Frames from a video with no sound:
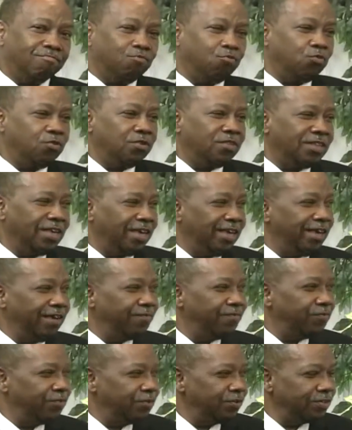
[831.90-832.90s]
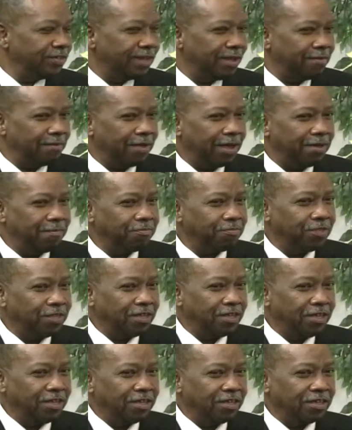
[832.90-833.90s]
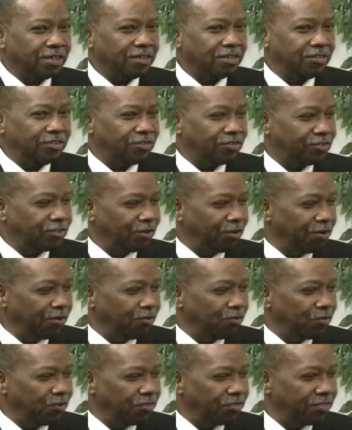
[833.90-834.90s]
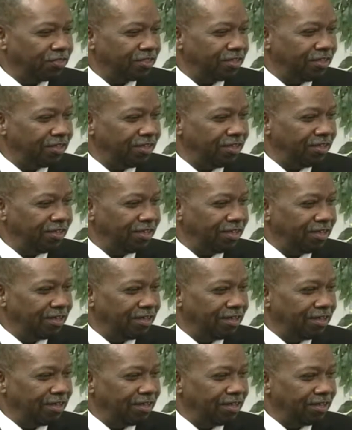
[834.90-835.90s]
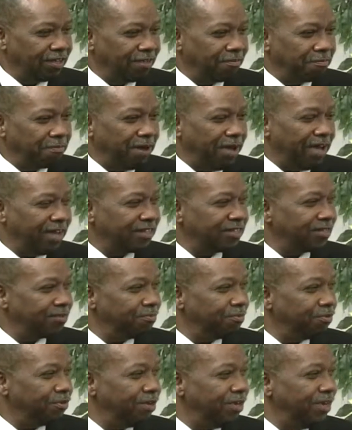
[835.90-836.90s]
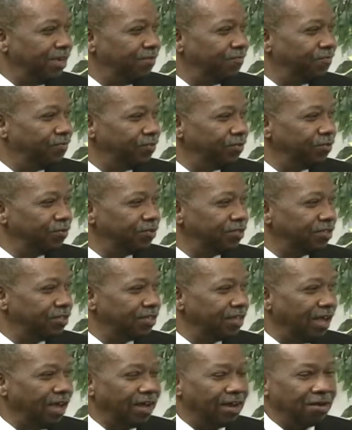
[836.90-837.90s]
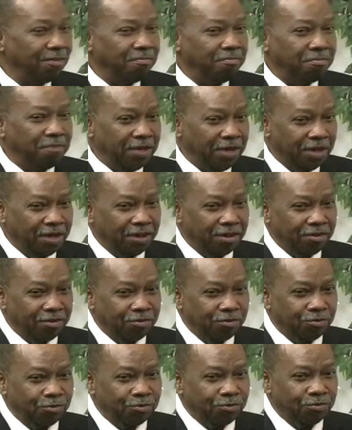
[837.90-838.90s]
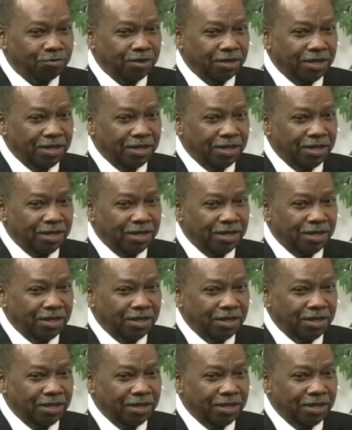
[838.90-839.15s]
when you say influence, i I'm concerned with the possible influences on a mayor who